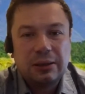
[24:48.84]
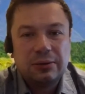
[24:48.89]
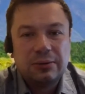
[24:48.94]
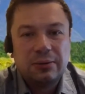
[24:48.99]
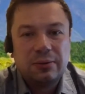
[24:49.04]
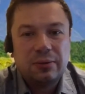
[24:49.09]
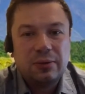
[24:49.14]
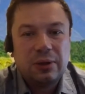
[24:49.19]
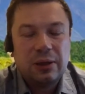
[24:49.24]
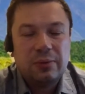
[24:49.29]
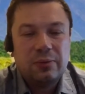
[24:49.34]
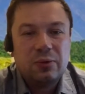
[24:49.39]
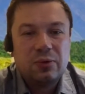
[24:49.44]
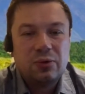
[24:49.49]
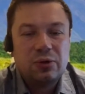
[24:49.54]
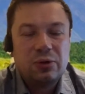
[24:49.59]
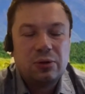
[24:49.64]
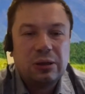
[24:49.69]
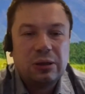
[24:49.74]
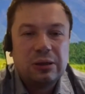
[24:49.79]
And the
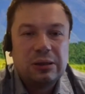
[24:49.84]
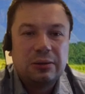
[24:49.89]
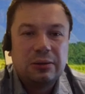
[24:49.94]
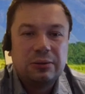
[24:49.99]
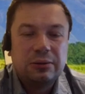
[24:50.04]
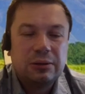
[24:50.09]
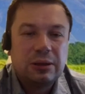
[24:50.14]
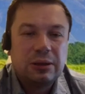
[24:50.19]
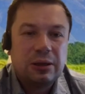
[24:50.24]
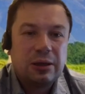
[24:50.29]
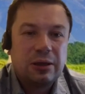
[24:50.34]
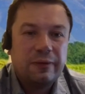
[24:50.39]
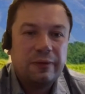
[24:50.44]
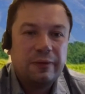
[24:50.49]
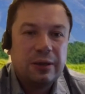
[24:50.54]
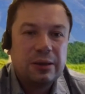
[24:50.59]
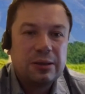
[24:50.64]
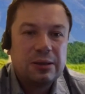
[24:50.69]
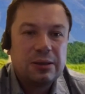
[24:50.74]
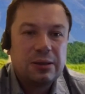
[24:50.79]
data is
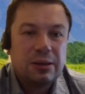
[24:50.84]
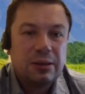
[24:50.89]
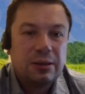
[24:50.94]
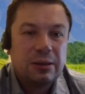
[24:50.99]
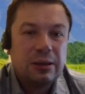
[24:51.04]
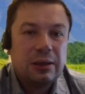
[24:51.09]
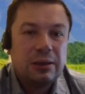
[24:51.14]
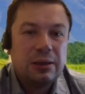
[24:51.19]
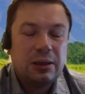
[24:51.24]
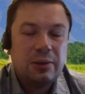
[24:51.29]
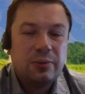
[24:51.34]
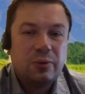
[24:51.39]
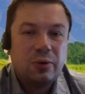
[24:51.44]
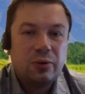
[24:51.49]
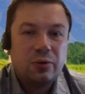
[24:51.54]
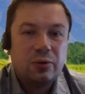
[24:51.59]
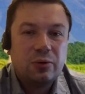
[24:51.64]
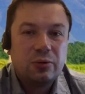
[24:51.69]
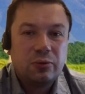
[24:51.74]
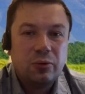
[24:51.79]
also the
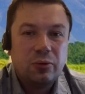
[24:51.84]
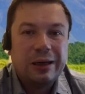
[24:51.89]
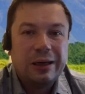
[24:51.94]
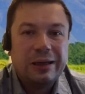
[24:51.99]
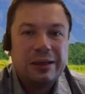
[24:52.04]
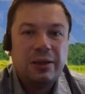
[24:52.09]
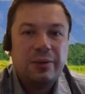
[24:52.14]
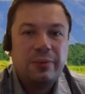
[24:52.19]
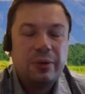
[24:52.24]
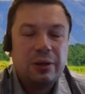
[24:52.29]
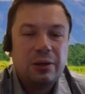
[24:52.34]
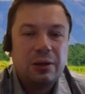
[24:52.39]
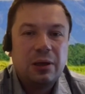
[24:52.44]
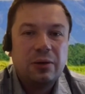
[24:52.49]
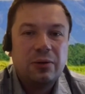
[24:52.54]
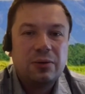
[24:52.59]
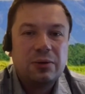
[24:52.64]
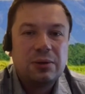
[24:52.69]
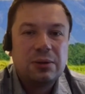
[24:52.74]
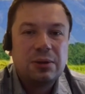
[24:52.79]
number of data
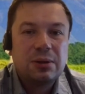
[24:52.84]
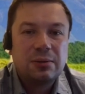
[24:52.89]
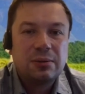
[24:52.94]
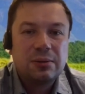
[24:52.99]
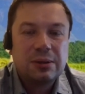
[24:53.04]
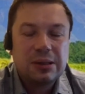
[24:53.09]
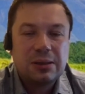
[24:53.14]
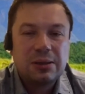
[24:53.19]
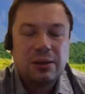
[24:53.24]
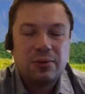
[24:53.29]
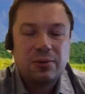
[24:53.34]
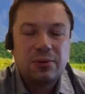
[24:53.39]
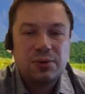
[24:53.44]
increasing.